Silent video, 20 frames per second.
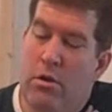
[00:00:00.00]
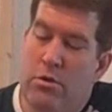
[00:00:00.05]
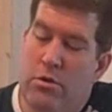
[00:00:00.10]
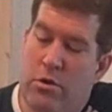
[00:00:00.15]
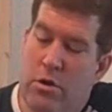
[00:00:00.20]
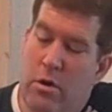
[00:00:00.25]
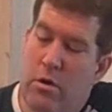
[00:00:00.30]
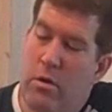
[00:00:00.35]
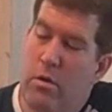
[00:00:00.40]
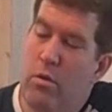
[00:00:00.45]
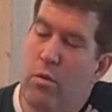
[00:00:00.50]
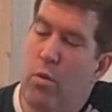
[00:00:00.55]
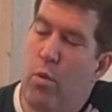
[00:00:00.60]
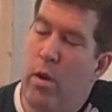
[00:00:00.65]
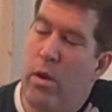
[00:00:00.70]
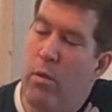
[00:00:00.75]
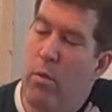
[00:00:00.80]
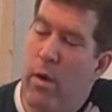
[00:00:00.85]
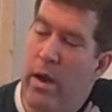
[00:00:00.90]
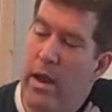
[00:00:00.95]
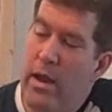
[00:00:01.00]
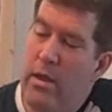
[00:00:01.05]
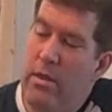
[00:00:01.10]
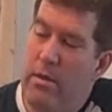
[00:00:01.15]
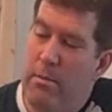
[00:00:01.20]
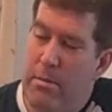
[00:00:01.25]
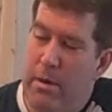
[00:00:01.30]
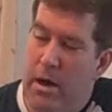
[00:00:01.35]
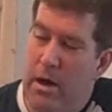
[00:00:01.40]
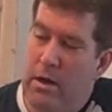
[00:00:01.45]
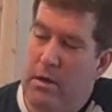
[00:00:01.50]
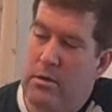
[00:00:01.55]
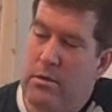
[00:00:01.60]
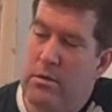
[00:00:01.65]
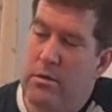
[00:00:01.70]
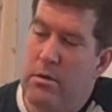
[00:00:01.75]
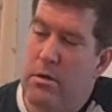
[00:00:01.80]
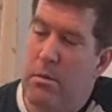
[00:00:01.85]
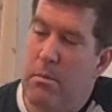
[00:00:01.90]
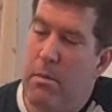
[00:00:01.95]
So we weigh the
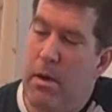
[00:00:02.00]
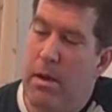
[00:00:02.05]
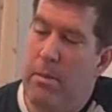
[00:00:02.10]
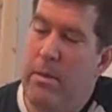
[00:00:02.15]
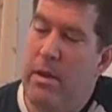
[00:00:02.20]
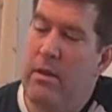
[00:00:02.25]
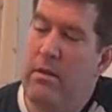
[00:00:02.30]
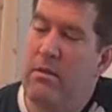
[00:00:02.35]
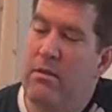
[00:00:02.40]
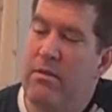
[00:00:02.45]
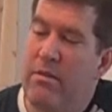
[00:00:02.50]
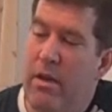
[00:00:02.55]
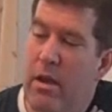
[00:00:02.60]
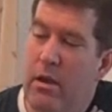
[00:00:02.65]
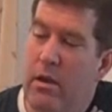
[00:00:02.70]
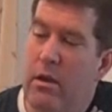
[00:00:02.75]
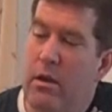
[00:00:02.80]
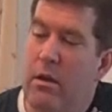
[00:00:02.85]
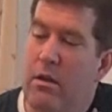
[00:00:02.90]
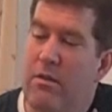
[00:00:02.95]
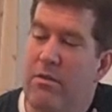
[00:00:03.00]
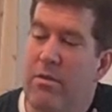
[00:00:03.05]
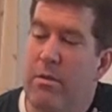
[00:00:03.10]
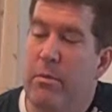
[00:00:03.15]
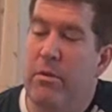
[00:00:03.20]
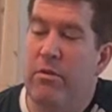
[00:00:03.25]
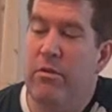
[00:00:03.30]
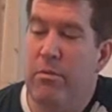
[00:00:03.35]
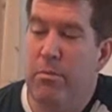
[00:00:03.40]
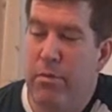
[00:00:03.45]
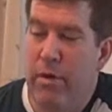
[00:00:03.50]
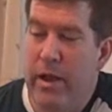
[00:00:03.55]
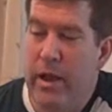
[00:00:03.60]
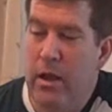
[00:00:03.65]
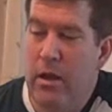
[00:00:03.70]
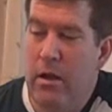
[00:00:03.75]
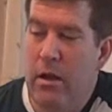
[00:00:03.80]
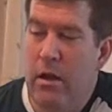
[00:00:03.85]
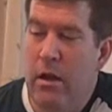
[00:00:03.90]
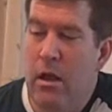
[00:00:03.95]
box by means of hanging it from a
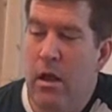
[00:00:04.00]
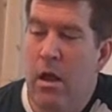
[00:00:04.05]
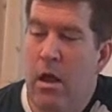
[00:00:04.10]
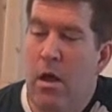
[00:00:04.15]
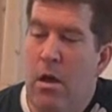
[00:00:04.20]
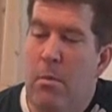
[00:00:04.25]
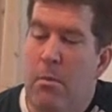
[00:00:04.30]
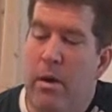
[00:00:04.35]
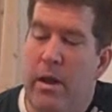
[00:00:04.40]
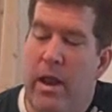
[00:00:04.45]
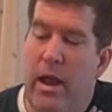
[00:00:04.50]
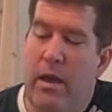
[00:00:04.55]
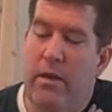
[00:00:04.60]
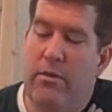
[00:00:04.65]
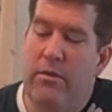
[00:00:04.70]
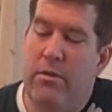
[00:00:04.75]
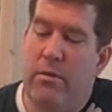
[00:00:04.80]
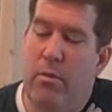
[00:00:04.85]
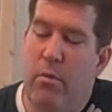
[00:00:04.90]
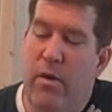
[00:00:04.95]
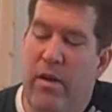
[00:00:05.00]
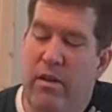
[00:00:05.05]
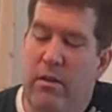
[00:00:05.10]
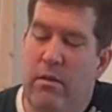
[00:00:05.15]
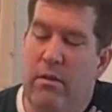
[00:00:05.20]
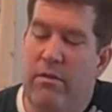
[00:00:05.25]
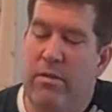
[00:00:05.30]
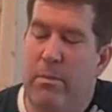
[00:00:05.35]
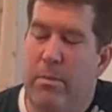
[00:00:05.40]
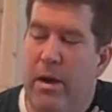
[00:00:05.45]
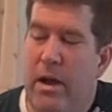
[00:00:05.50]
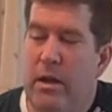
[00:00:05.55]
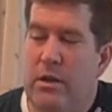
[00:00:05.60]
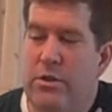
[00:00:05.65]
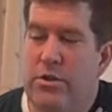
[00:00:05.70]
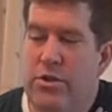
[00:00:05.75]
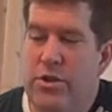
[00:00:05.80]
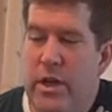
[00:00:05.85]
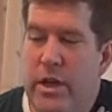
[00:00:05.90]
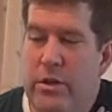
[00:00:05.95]
spring, but as the weight of the
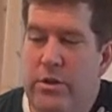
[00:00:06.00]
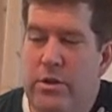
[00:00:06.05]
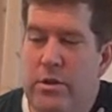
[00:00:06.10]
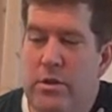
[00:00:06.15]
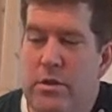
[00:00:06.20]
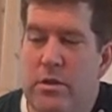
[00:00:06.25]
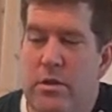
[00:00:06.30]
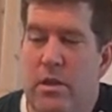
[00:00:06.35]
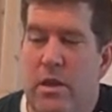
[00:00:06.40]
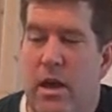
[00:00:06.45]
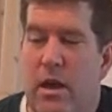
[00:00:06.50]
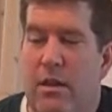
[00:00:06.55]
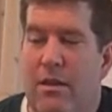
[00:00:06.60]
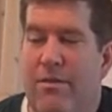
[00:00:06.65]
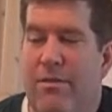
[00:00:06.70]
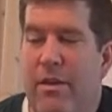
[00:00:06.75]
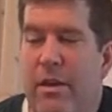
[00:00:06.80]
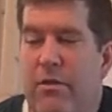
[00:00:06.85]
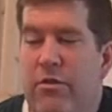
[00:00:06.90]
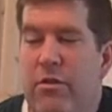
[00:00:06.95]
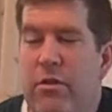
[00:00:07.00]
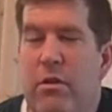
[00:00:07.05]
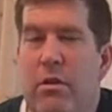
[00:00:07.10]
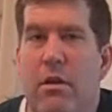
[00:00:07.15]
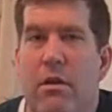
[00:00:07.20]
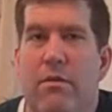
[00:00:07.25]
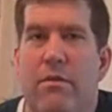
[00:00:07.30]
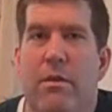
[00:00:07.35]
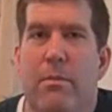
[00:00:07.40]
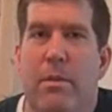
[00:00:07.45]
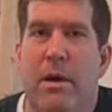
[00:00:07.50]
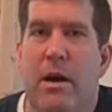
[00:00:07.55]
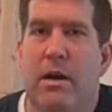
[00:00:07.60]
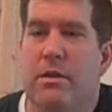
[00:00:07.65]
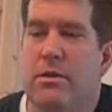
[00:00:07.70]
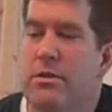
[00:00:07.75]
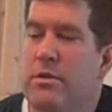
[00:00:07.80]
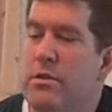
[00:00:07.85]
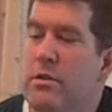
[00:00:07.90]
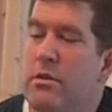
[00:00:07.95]
box changes, the elevation of the
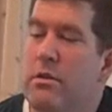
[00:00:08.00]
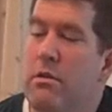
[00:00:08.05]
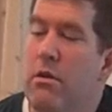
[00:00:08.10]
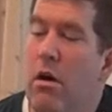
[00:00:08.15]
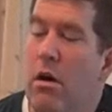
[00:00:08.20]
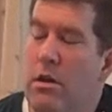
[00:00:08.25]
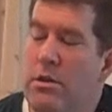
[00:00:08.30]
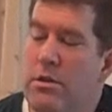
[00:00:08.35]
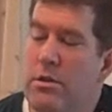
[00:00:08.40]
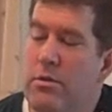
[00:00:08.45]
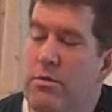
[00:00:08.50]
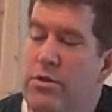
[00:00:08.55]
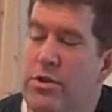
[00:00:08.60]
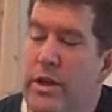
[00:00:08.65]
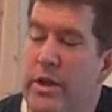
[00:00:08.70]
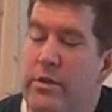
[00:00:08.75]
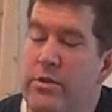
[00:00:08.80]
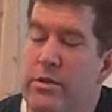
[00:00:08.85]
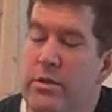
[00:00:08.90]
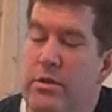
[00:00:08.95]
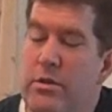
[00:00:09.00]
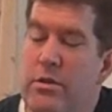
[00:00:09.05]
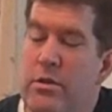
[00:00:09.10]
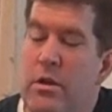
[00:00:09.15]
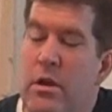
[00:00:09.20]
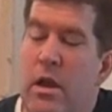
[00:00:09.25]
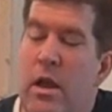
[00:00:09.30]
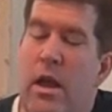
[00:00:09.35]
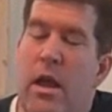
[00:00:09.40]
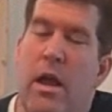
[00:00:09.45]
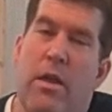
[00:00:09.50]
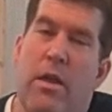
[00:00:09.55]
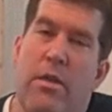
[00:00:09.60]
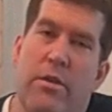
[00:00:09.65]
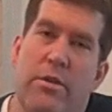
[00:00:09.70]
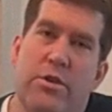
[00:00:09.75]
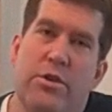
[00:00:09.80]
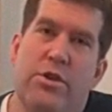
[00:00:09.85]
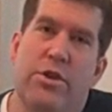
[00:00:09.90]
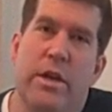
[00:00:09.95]
box also changes.
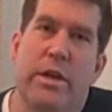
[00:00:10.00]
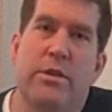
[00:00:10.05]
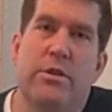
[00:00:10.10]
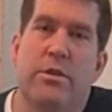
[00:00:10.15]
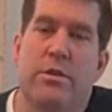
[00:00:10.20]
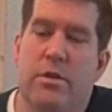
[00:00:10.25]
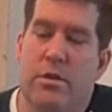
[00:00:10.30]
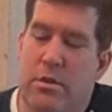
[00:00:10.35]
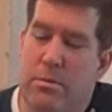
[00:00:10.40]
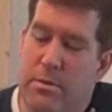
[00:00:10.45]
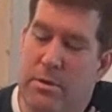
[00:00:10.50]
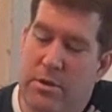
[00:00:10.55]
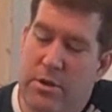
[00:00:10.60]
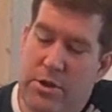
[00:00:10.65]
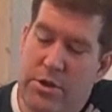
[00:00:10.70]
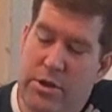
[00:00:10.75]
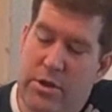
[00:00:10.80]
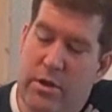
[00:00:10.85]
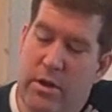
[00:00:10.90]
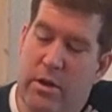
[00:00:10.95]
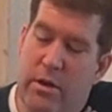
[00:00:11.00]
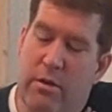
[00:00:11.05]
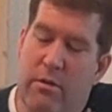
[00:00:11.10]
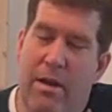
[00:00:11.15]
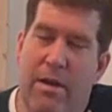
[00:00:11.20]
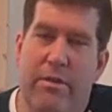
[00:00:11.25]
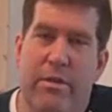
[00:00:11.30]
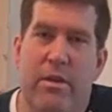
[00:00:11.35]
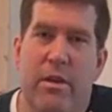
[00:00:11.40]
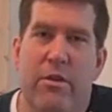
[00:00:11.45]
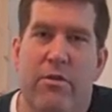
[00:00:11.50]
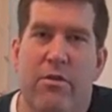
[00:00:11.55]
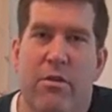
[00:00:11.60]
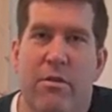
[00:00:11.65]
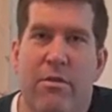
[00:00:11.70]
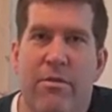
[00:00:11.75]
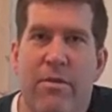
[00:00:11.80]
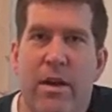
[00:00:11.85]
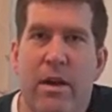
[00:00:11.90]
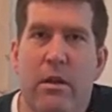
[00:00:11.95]
This changes its position in a
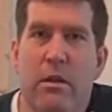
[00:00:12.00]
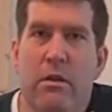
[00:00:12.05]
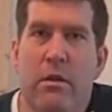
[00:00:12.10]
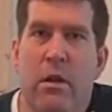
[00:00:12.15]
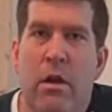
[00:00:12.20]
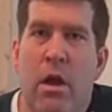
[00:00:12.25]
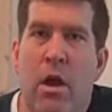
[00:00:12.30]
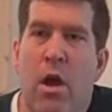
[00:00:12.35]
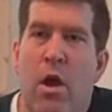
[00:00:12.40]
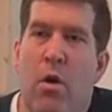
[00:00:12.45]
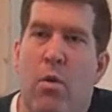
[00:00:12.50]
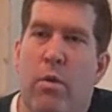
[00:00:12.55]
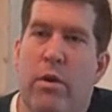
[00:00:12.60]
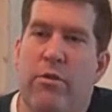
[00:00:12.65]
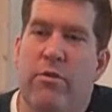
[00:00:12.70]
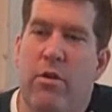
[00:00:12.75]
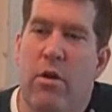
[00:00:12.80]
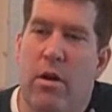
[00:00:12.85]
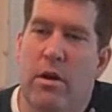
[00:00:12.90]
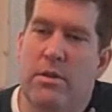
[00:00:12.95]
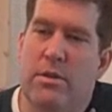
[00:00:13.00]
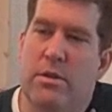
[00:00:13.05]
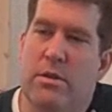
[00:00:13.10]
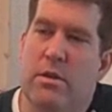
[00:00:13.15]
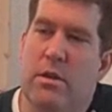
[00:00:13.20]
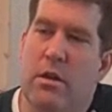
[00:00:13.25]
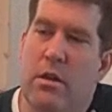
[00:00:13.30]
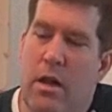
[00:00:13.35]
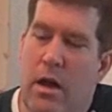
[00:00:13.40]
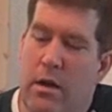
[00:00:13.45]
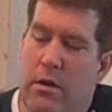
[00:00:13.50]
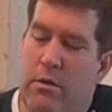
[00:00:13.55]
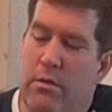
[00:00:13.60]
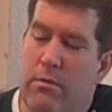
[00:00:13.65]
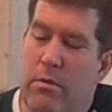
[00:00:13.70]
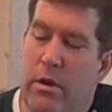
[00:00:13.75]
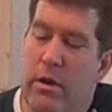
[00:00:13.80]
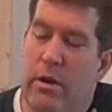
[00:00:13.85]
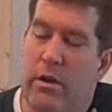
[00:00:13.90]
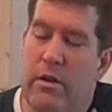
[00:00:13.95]
gravitational field, which causes the clock
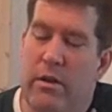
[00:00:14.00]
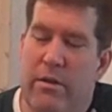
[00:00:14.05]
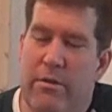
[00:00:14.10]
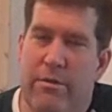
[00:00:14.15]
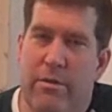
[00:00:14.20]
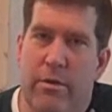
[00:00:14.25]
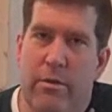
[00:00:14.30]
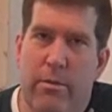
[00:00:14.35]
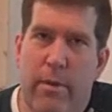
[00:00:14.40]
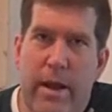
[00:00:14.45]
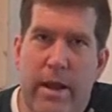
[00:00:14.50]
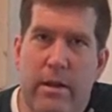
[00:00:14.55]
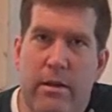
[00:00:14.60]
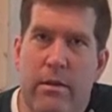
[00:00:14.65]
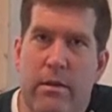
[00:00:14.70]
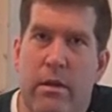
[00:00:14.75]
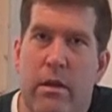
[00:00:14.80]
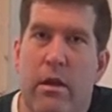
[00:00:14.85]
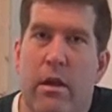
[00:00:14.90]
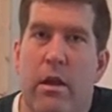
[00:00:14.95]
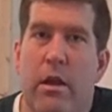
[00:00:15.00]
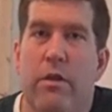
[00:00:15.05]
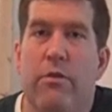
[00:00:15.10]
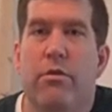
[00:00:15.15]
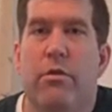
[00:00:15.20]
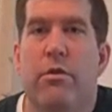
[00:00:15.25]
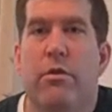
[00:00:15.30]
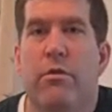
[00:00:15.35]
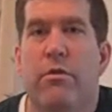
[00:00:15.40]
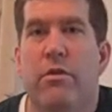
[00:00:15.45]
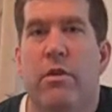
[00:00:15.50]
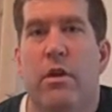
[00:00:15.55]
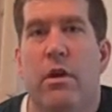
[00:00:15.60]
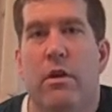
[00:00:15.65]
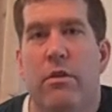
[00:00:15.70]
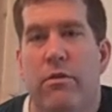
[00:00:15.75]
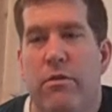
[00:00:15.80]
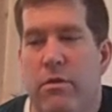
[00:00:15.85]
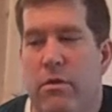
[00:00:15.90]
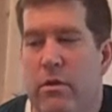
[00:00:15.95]
to run at a different rate, introducing
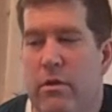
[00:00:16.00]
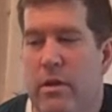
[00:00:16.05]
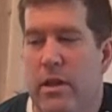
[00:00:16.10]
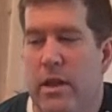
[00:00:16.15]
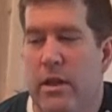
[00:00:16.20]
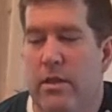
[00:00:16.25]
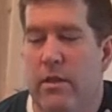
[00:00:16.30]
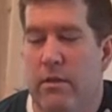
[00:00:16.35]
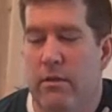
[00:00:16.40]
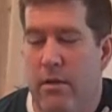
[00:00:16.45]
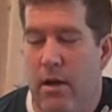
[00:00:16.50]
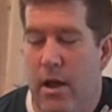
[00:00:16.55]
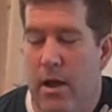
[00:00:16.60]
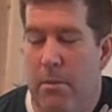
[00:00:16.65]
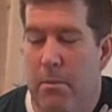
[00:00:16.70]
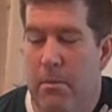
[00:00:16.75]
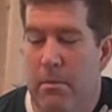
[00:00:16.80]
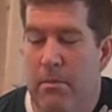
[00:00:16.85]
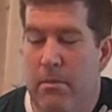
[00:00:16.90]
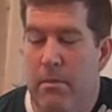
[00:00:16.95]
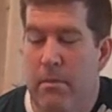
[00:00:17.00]
uncertainty in the time,